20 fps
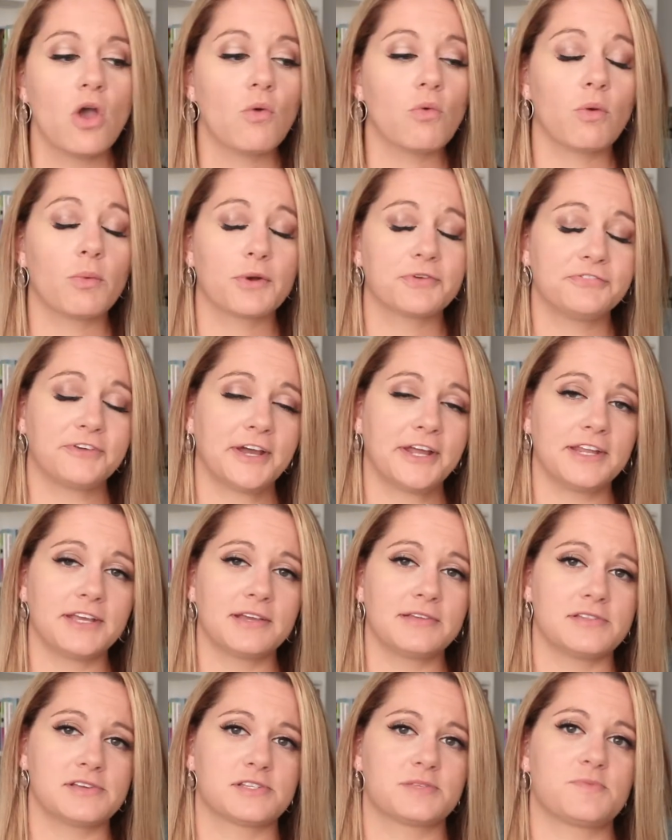What we're finding
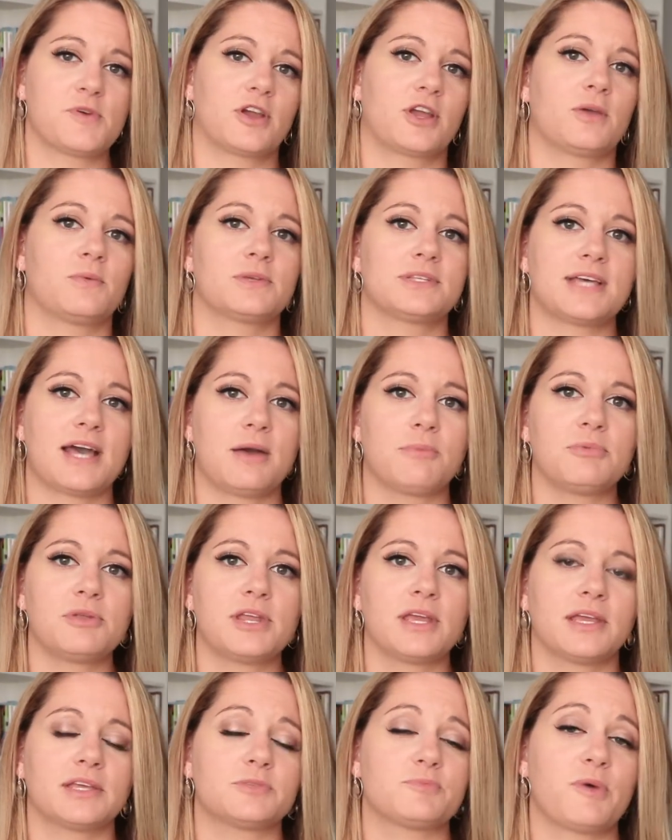in this market, what's
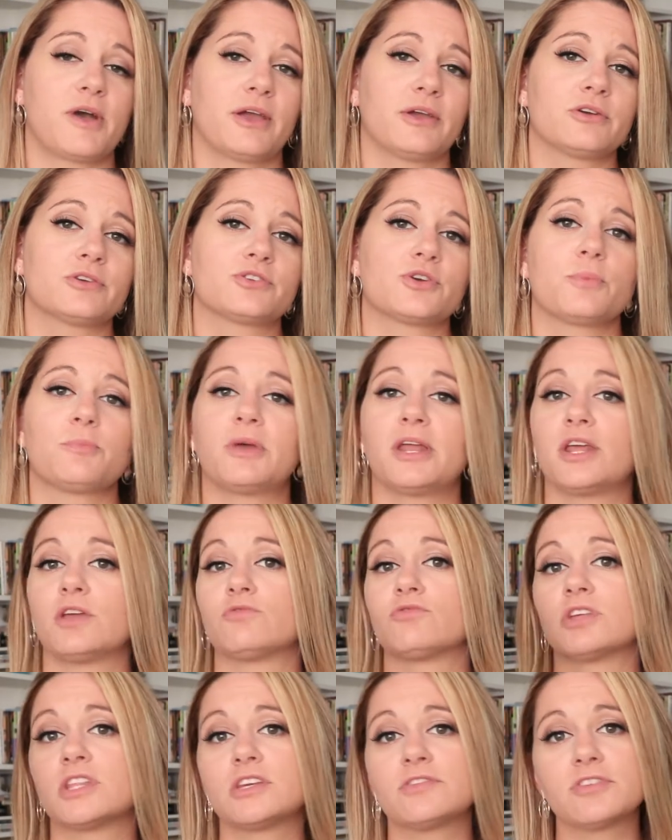happening is buyers are bidding
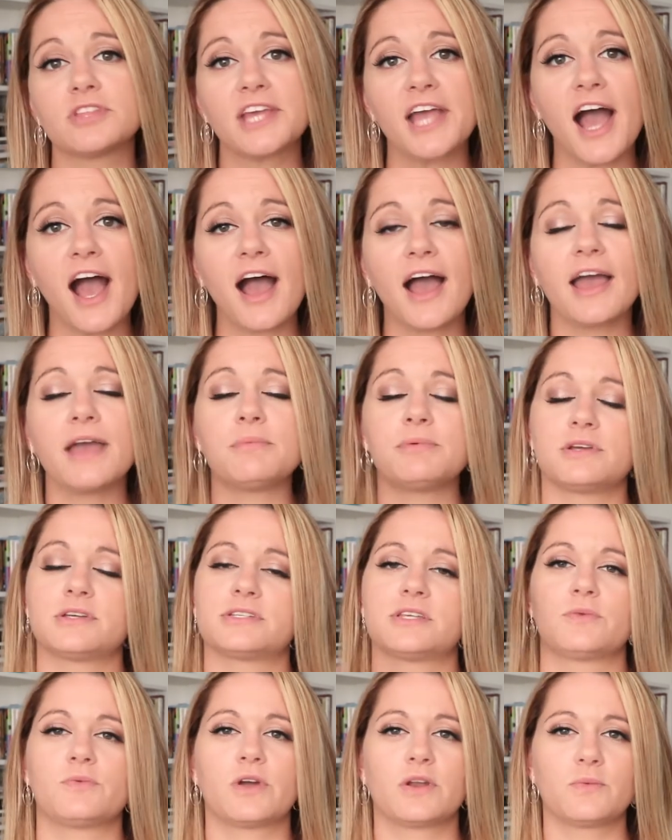really, really high because
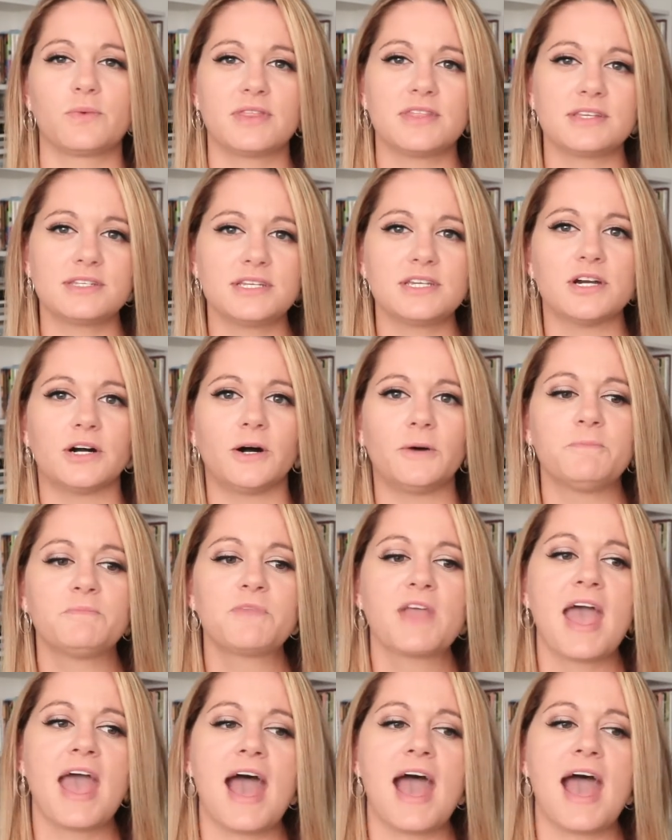they want to win the deal.